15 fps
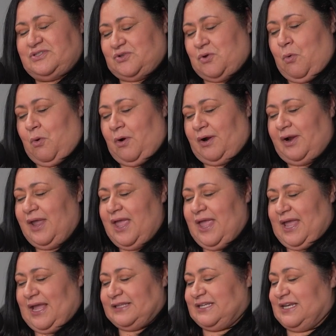S.C.O.R.E.
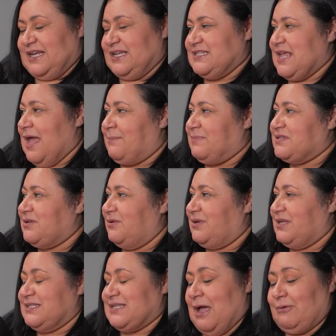And today's episode
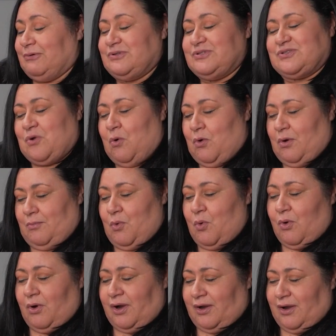is how to score
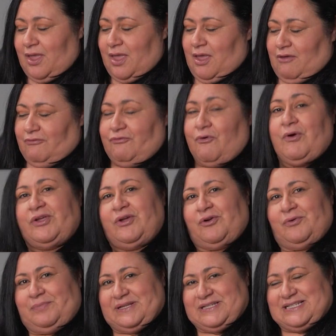more for
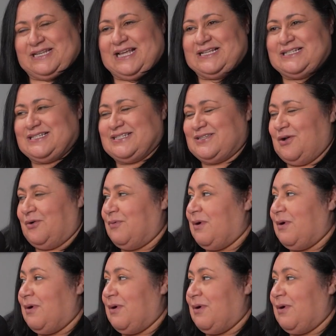your business. So